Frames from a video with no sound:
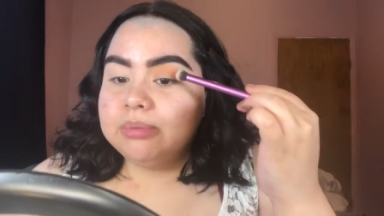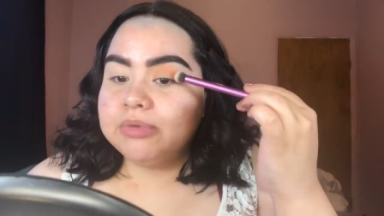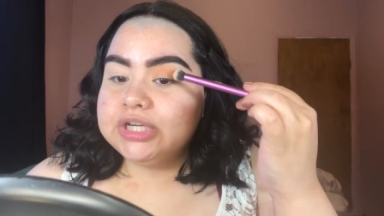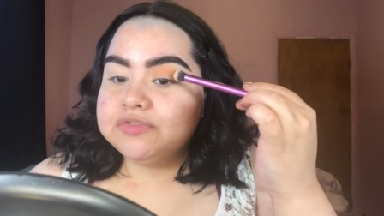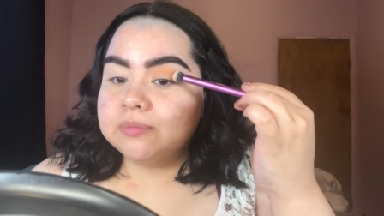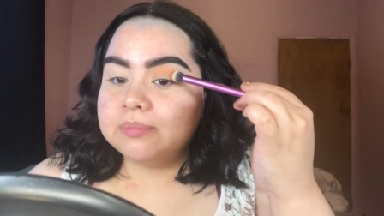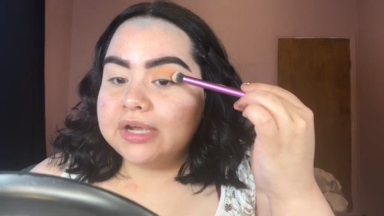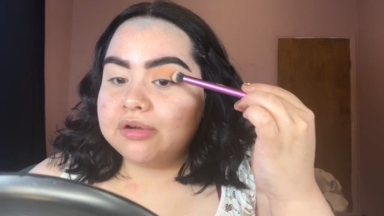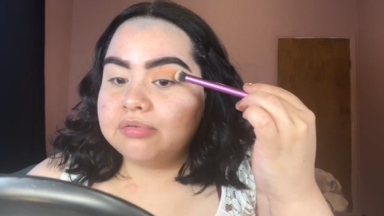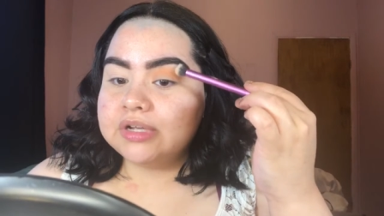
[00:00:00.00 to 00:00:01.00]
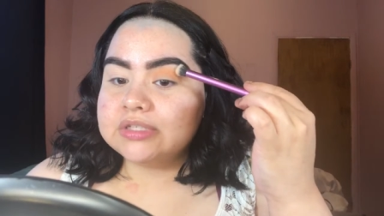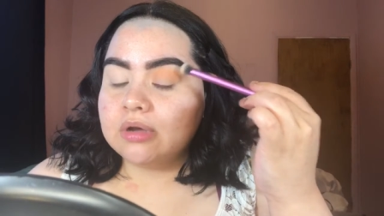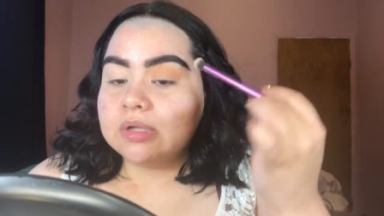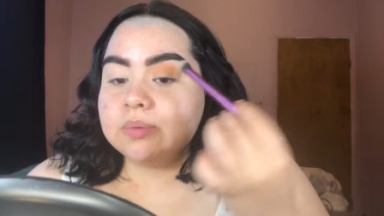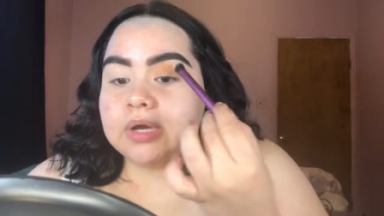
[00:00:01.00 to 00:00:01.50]
much from my crease
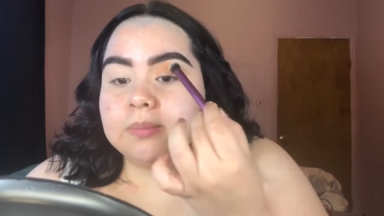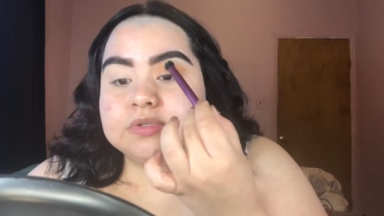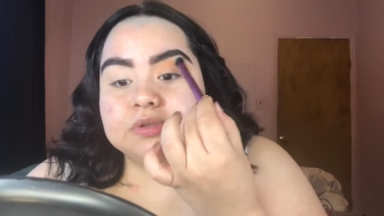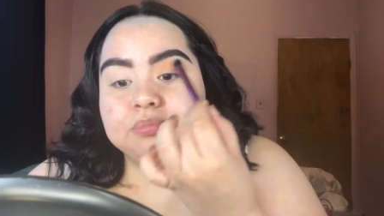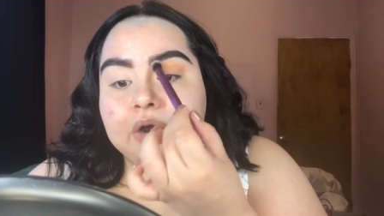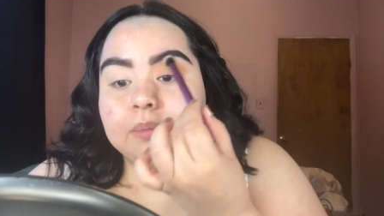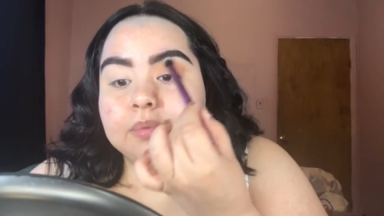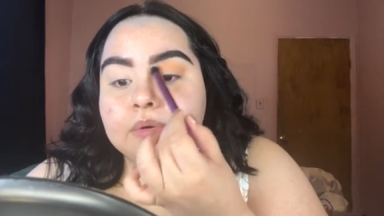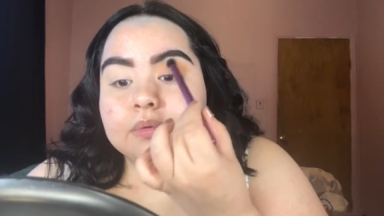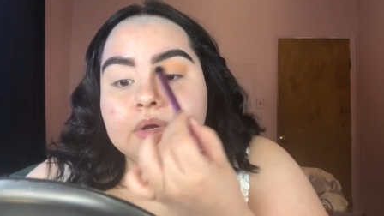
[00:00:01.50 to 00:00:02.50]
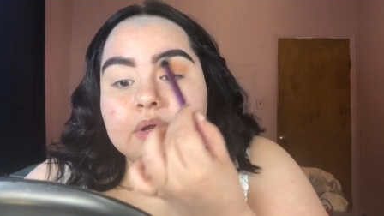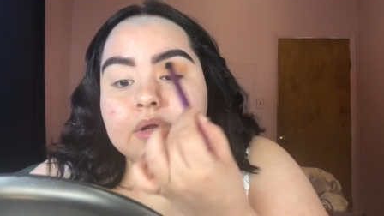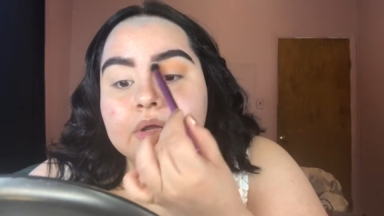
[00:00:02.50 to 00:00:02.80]
all the way up to the brow bone.